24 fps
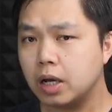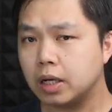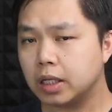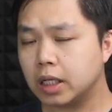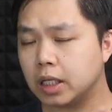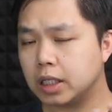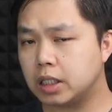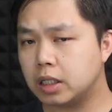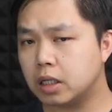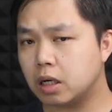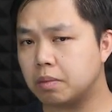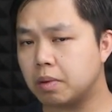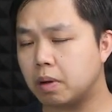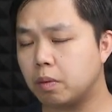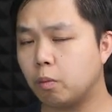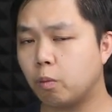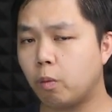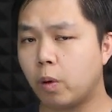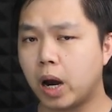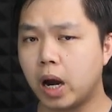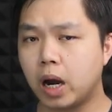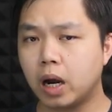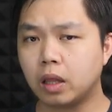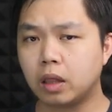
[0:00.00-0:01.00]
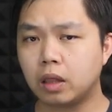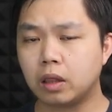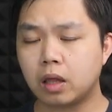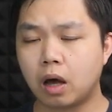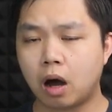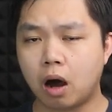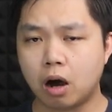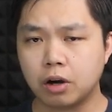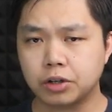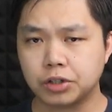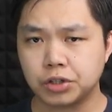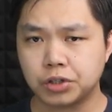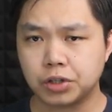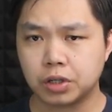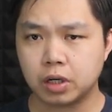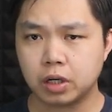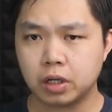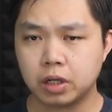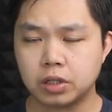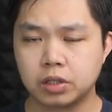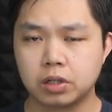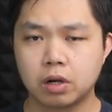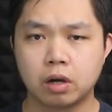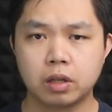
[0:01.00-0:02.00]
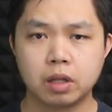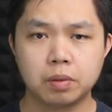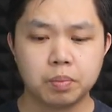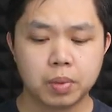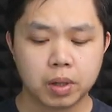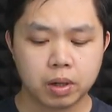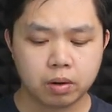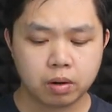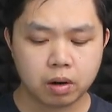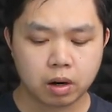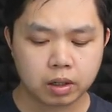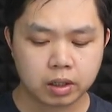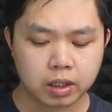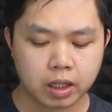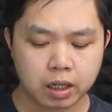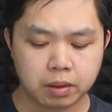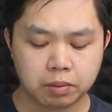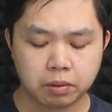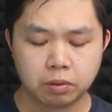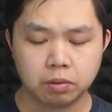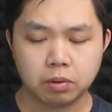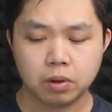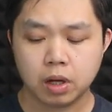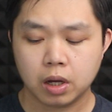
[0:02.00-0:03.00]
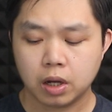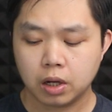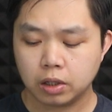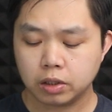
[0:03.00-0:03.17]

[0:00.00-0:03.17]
determine where the oxygen is on the periodic table,